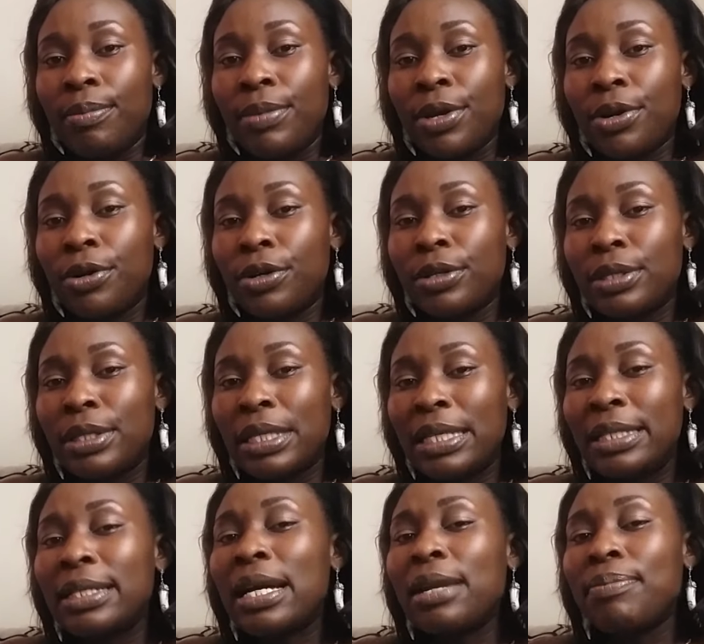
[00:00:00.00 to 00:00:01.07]
because
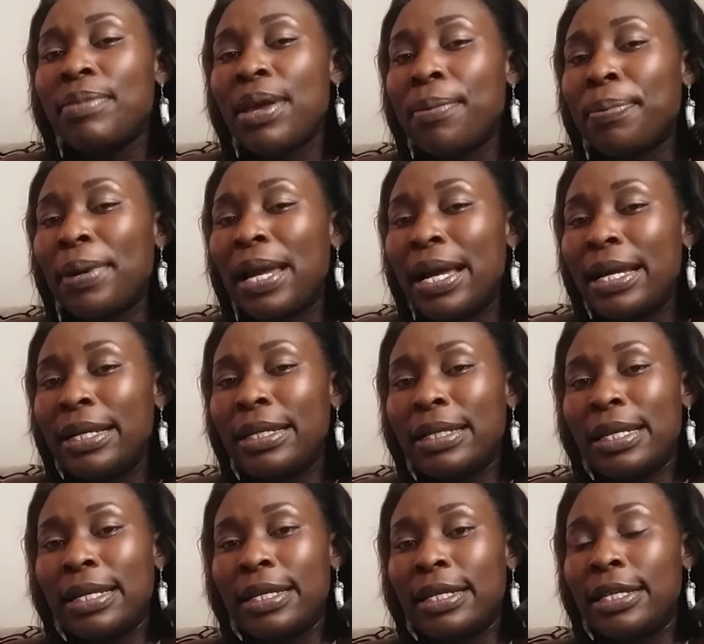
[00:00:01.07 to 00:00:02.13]
it can be applied
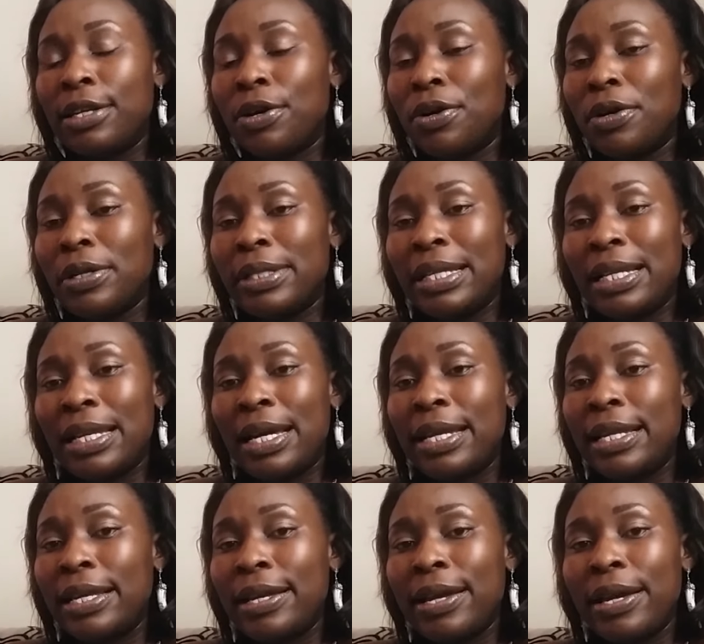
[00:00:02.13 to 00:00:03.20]
like in all the
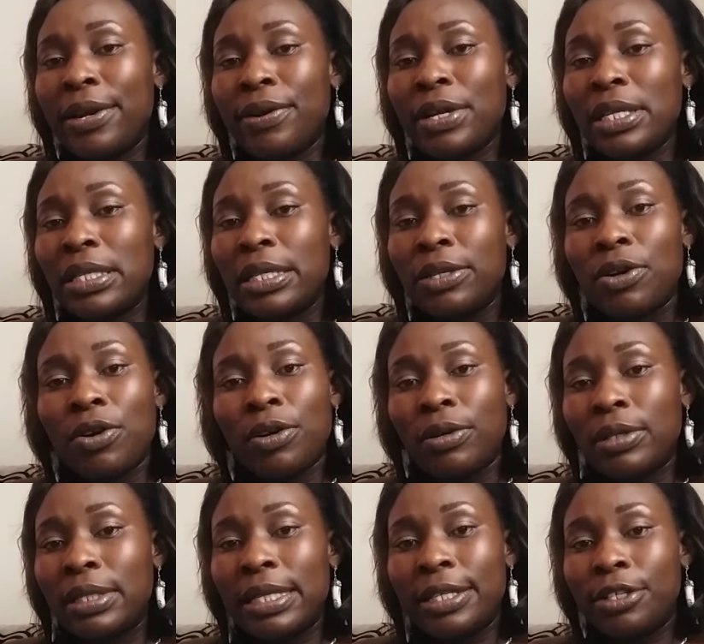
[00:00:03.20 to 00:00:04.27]
learning areas, in
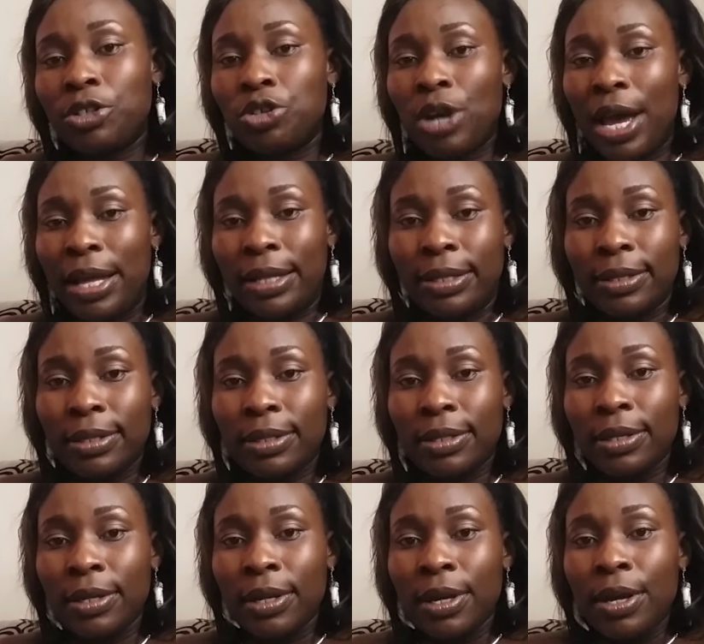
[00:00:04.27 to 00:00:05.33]
all the strands.